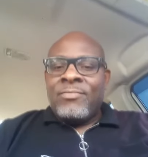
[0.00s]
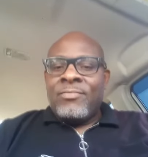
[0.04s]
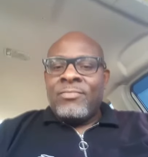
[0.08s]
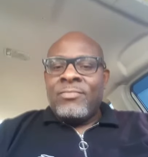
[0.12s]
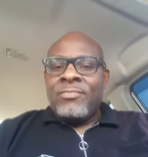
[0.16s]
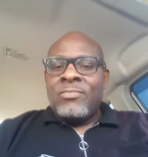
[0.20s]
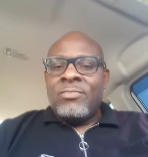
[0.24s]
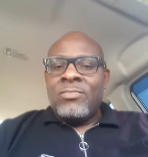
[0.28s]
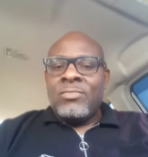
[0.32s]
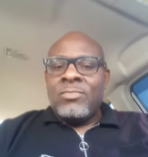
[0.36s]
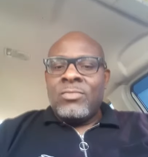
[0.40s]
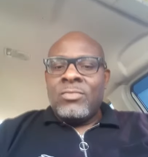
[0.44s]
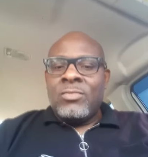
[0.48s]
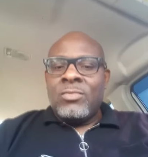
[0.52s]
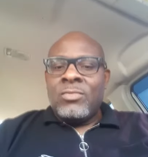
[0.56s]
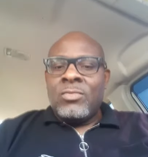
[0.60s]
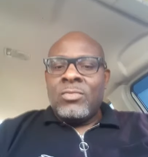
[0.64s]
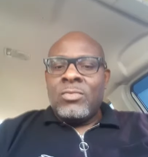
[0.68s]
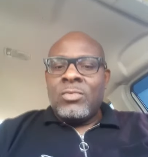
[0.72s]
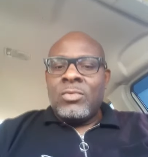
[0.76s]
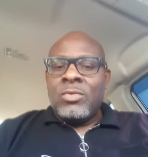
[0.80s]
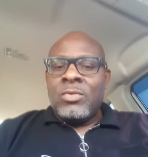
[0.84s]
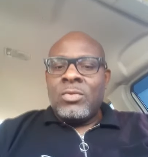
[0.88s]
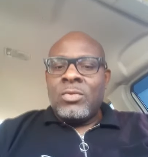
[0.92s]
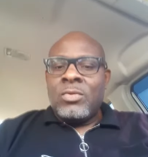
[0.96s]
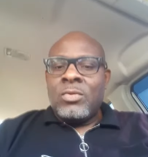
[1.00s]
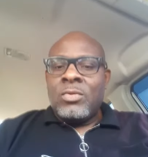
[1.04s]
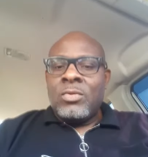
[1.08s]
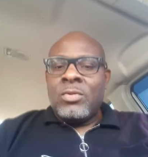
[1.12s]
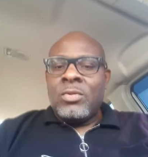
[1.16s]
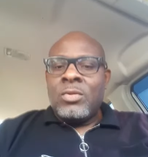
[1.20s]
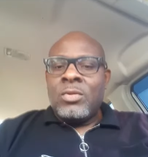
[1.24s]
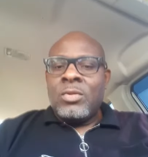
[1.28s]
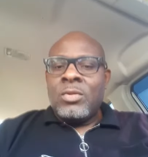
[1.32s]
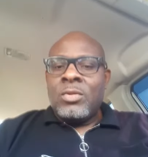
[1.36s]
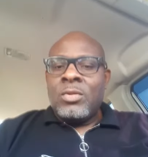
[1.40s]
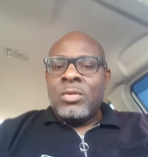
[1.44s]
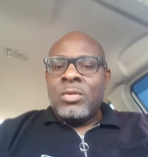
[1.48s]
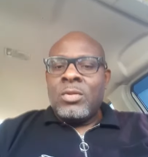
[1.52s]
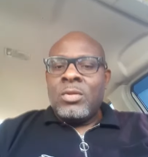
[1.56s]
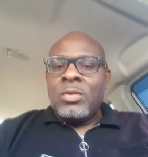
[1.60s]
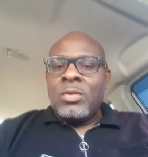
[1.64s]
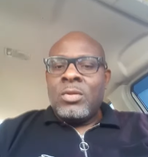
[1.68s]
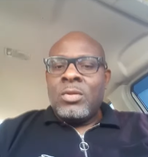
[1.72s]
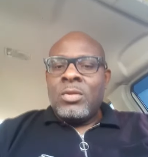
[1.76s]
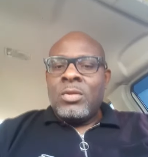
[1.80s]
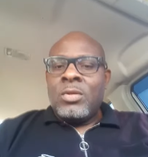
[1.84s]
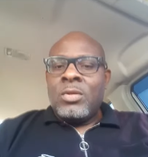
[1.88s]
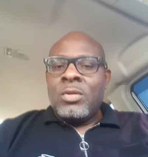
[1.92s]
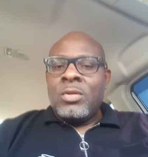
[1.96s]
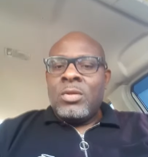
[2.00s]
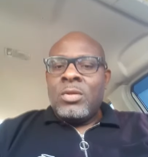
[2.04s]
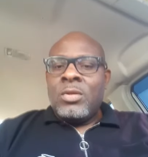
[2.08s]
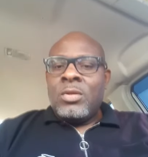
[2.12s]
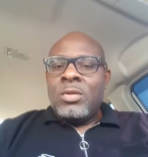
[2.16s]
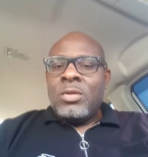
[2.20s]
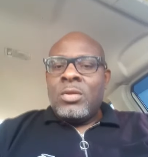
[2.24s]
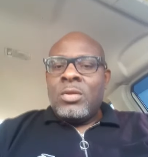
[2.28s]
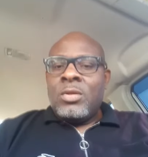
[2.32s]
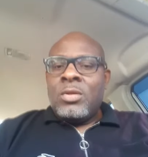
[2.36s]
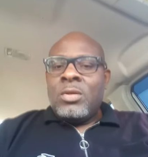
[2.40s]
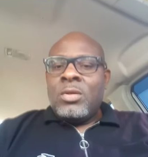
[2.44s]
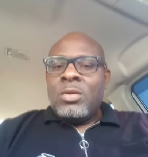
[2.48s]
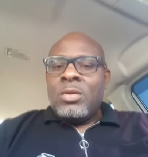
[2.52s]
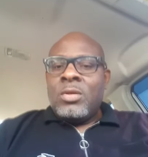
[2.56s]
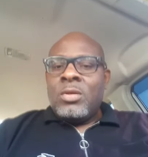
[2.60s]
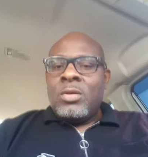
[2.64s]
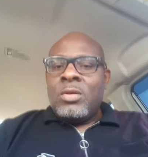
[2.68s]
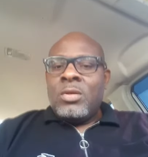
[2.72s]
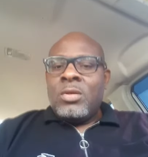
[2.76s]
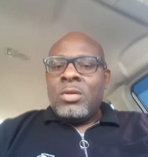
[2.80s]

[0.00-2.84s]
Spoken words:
(silence)